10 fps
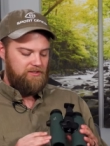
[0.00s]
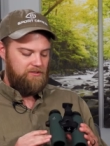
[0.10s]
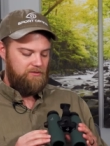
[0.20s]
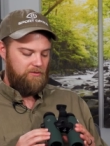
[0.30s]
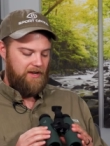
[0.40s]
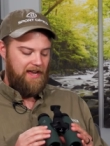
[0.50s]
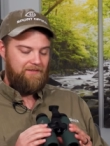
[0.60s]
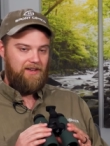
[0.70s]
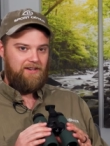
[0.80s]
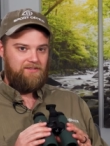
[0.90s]
to uh,
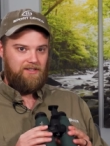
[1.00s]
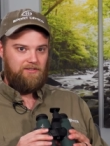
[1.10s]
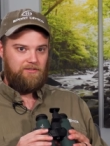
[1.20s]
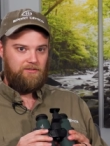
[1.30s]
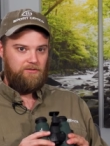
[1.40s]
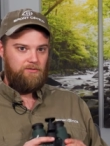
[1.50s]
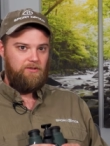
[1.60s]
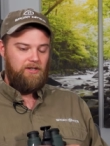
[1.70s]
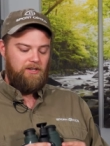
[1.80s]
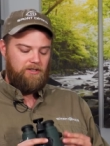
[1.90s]
have access to
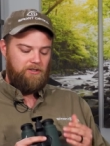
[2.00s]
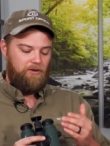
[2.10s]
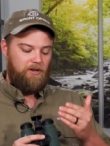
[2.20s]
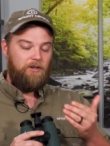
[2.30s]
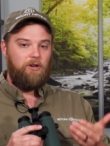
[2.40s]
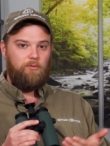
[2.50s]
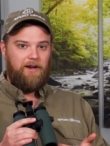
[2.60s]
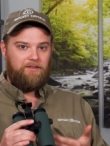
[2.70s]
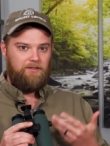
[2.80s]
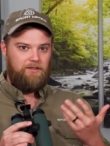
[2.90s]
your uh,
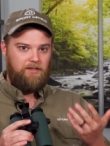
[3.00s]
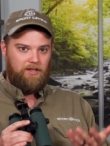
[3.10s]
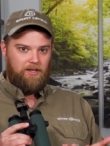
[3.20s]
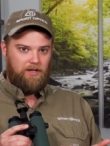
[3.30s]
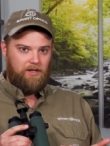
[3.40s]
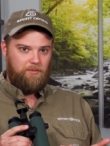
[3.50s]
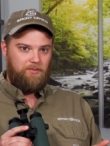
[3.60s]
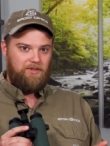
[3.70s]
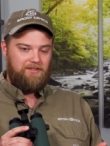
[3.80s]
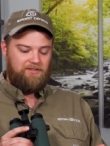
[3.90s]
corrected uh,
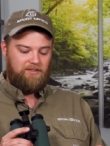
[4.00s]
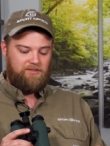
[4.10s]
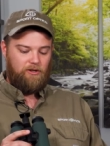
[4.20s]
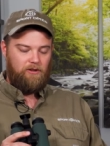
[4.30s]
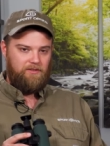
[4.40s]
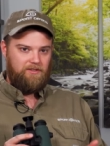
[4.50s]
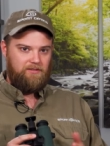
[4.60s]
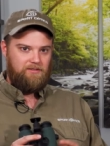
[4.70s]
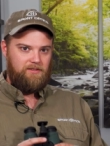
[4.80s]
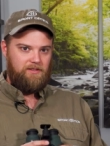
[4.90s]
ballistic
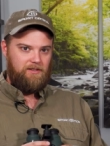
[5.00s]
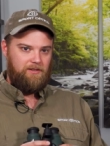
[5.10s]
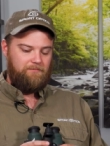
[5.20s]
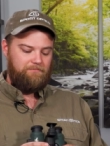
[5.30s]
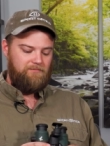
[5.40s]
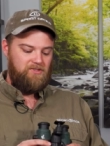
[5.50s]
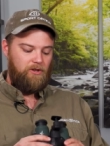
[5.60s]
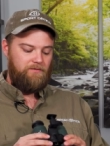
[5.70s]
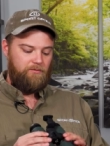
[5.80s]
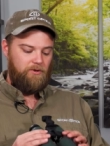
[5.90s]
solving um,
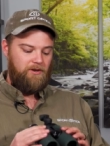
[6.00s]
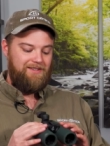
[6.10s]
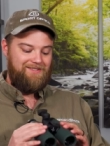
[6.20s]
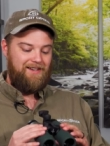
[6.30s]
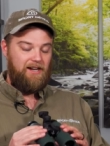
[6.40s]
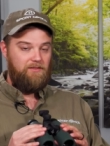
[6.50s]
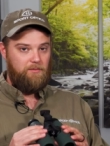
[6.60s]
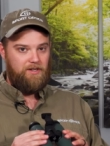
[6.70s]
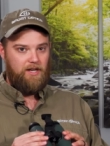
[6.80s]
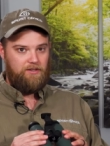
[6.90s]
software inside of the
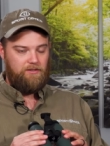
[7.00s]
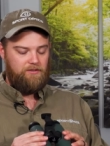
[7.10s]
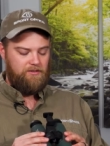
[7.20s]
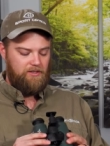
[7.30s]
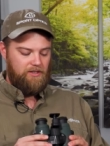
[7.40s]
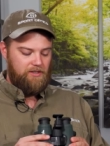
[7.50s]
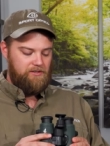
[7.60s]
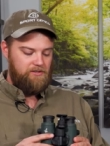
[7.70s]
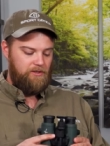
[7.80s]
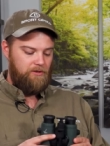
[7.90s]
binocular.
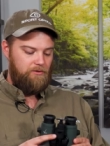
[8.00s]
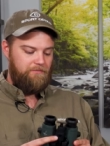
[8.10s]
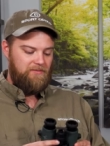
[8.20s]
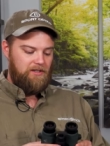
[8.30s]
So